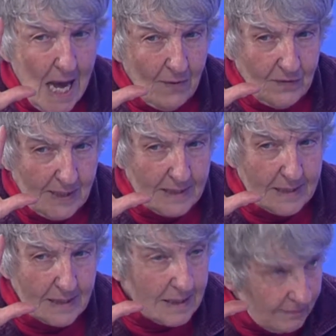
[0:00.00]

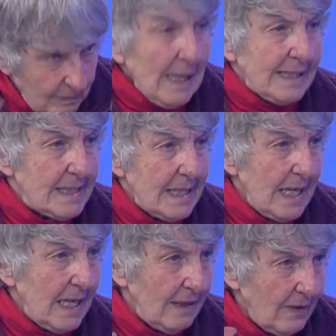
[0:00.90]
this
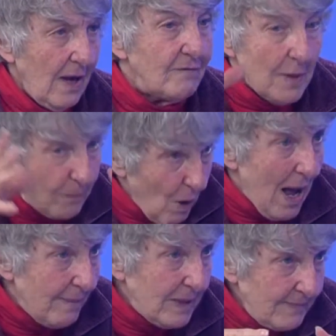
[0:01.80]
complexity of the
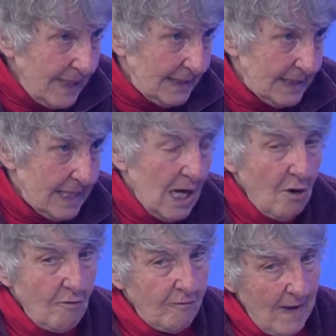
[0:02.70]
problem
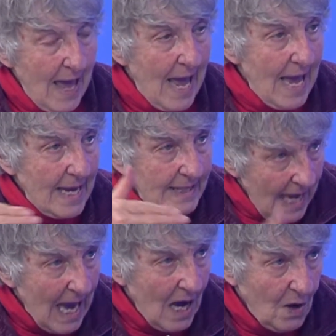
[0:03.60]
itself and
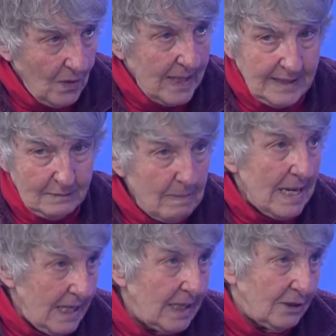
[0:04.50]
how it's
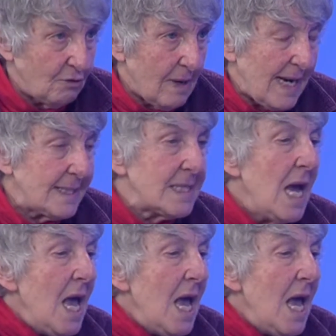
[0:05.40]
being addressed.